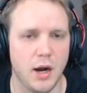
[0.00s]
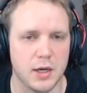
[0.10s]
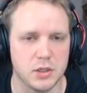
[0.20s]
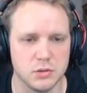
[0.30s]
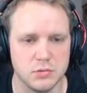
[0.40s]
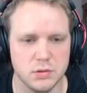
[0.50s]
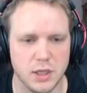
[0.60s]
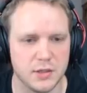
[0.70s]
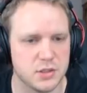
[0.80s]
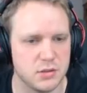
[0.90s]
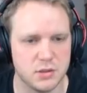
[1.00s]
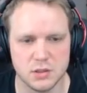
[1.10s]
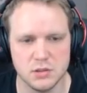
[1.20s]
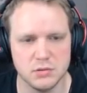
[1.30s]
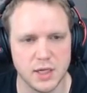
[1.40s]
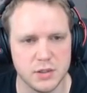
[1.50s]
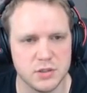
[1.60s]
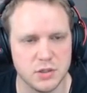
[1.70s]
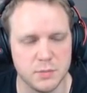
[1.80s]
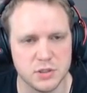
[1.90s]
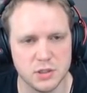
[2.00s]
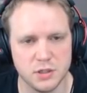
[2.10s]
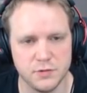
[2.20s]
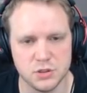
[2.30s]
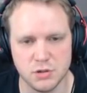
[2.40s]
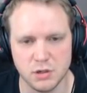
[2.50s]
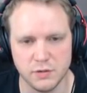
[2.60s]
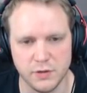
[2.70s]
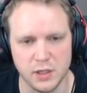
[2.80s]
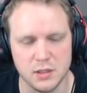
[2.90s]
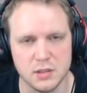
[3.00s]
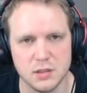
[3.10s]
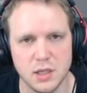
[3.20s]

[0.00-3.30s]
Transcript: All right, cool. Yeah, so the cooldown is absurd for Stroke of Fate.